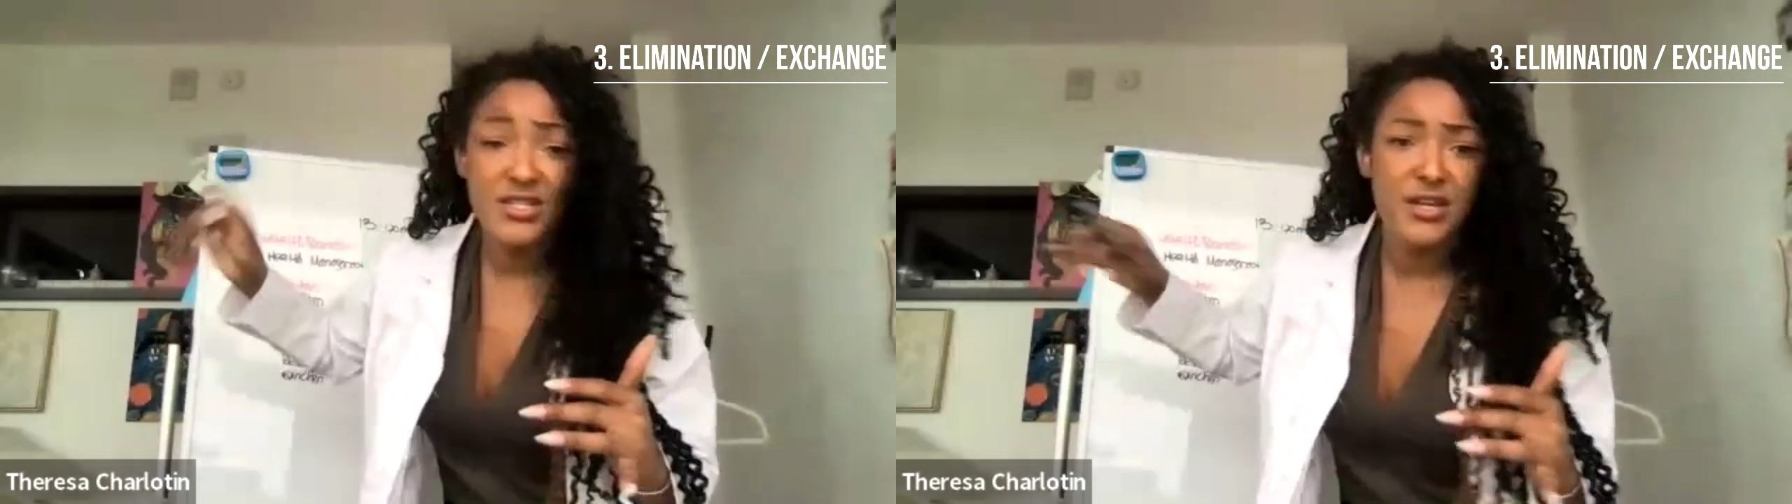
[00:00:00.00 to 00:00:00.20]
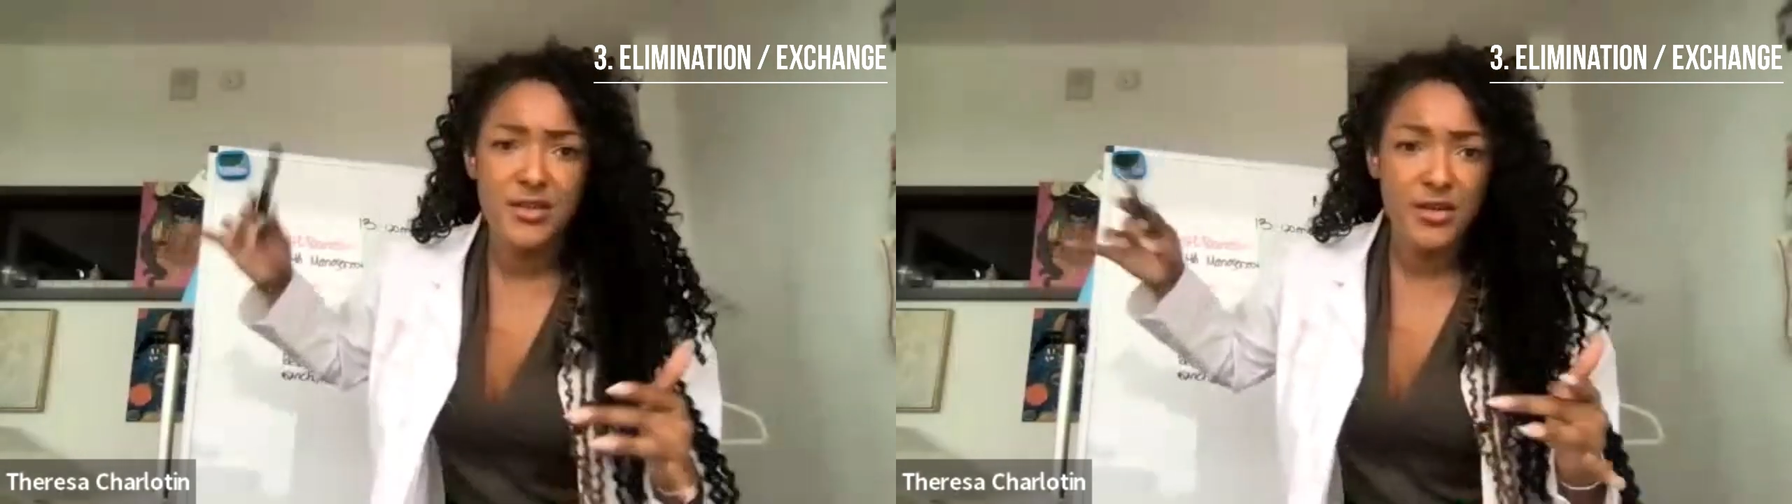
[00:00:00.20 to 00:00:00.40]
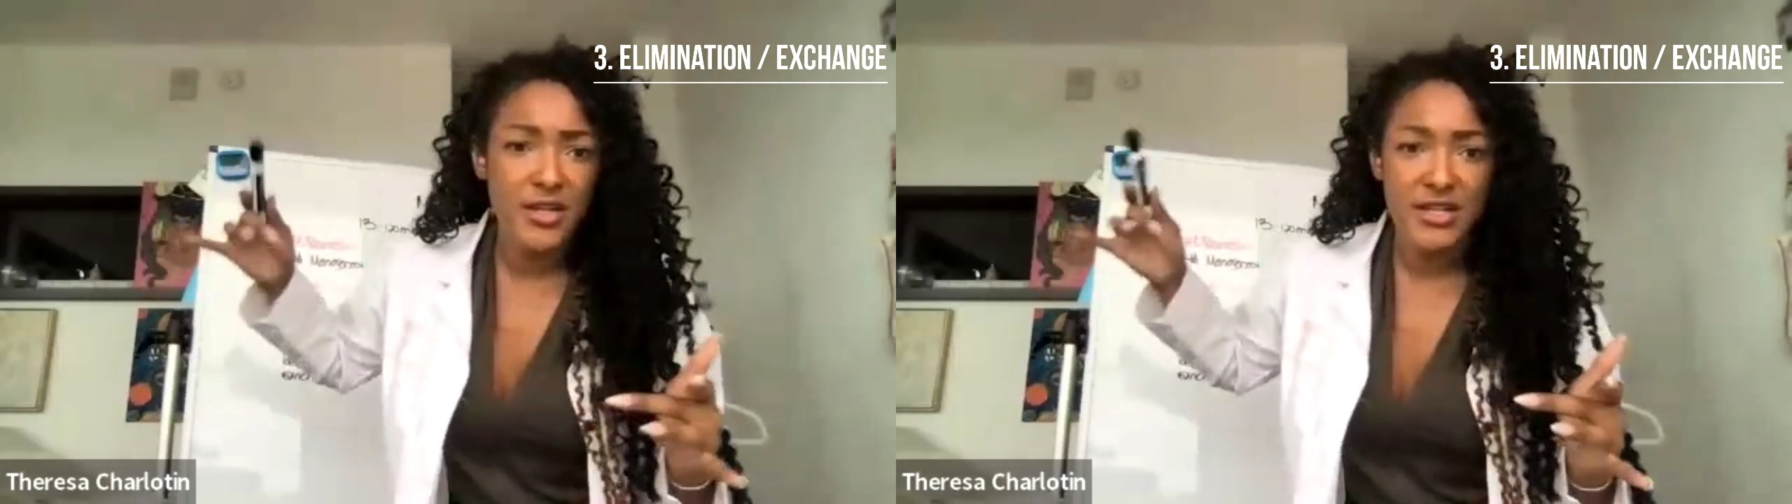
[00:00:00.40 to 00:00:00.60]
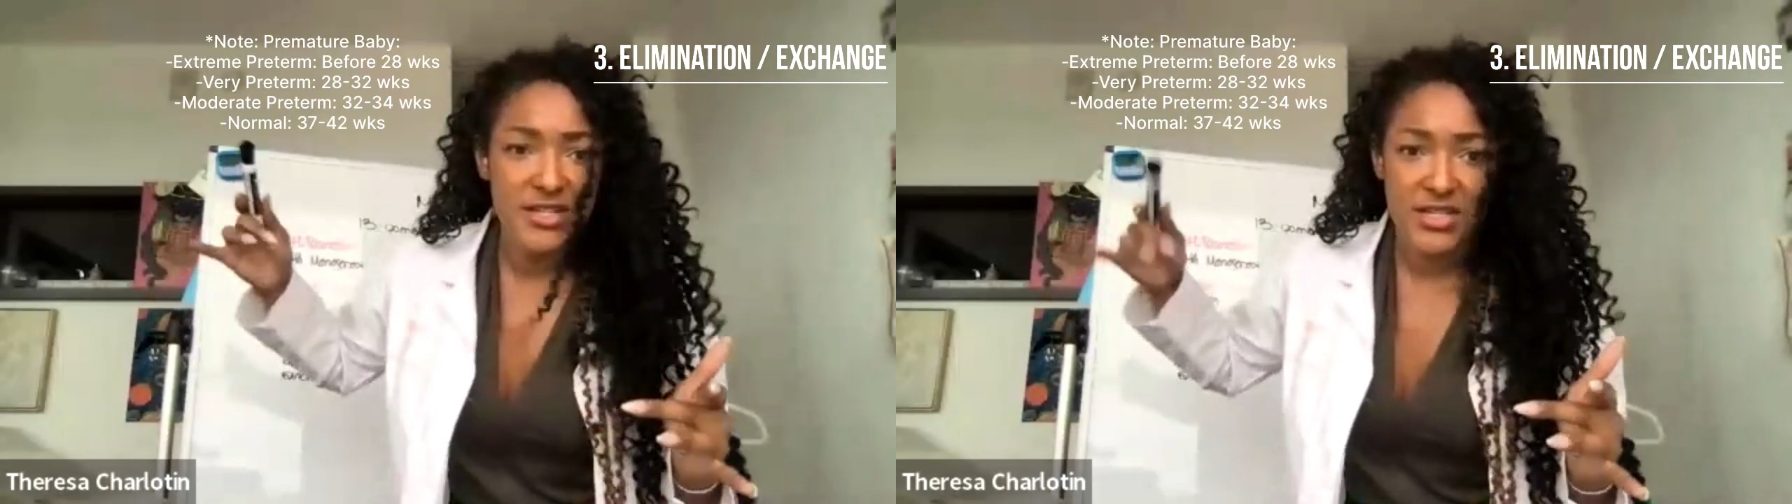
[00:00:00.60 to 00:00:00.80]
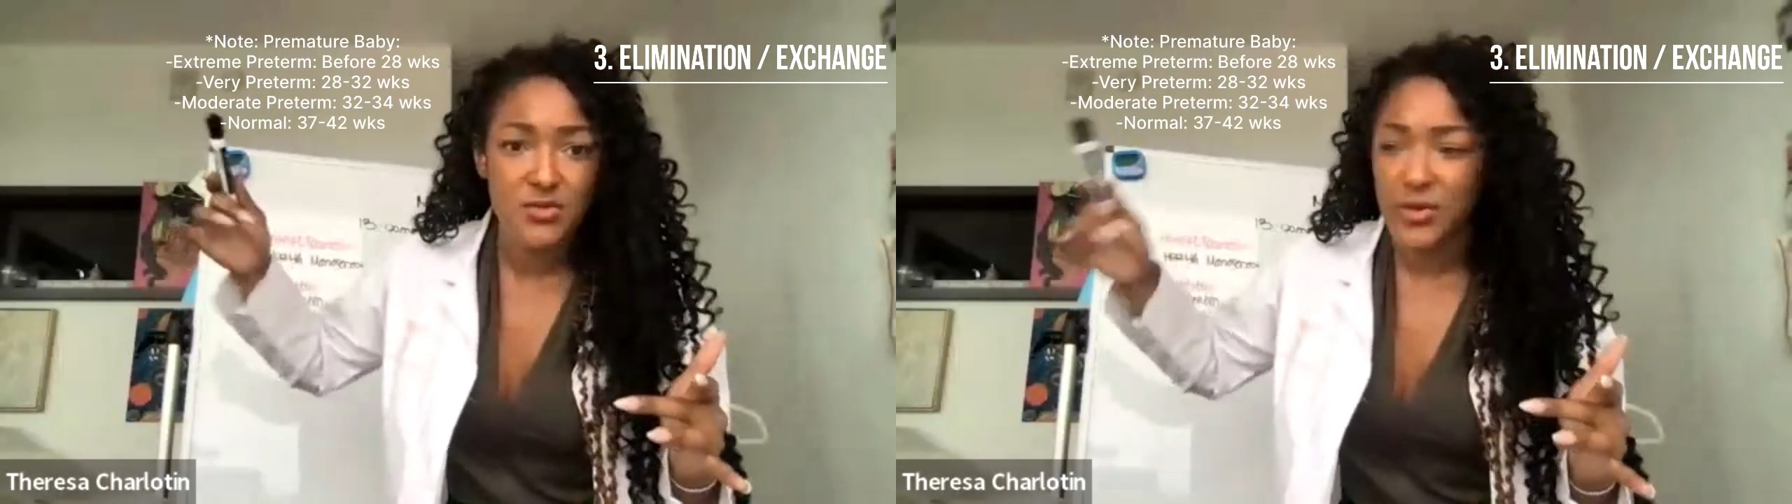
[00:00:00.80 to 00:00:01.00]
to
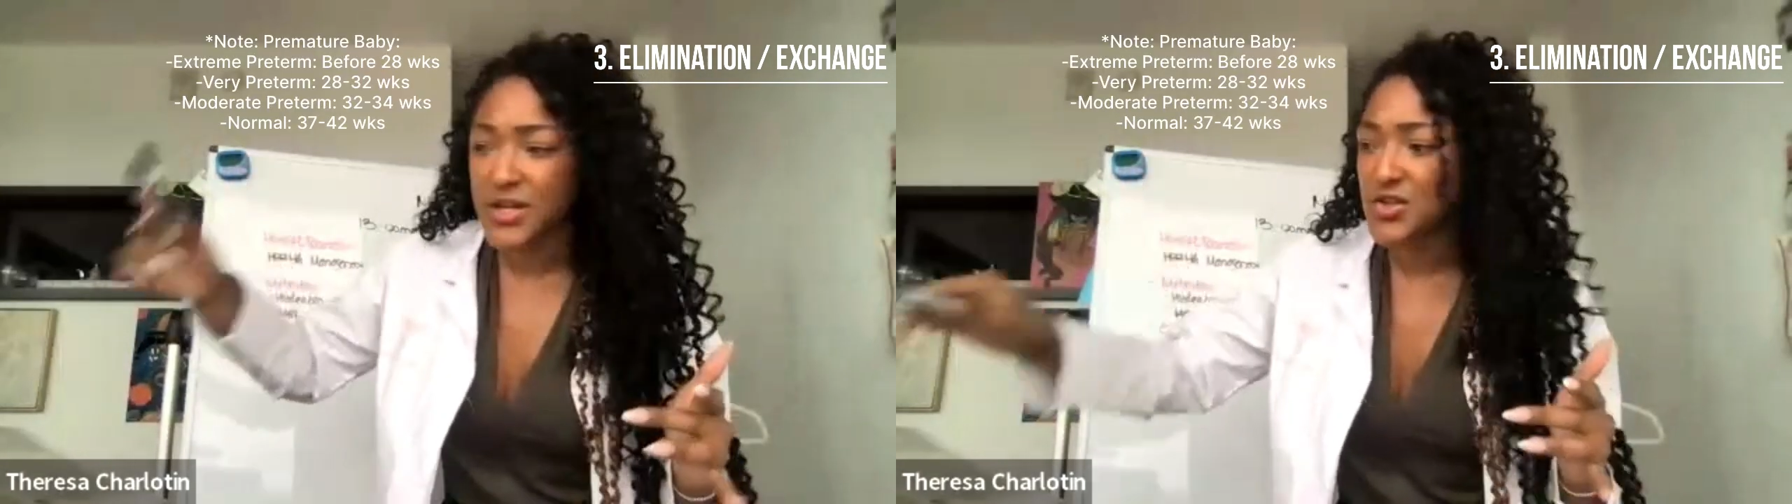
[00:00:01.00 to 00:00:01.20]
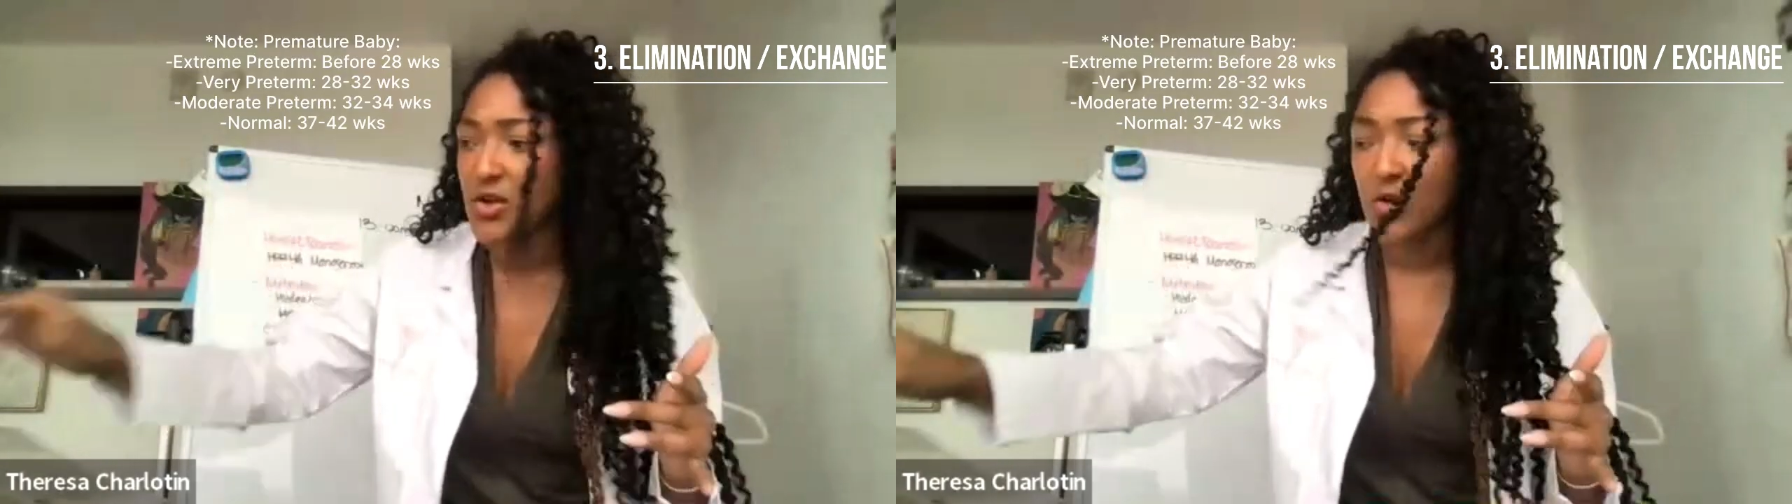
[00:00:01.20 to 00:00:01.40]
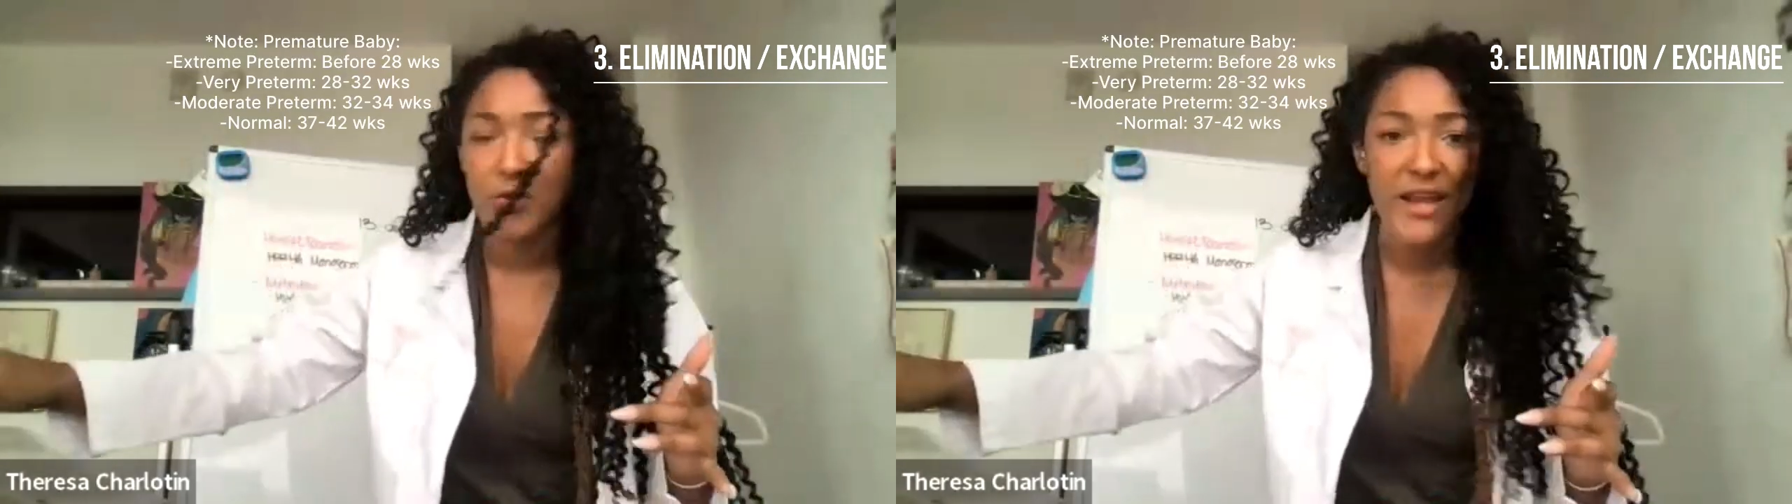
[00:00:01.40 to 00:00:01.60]
36 weeks or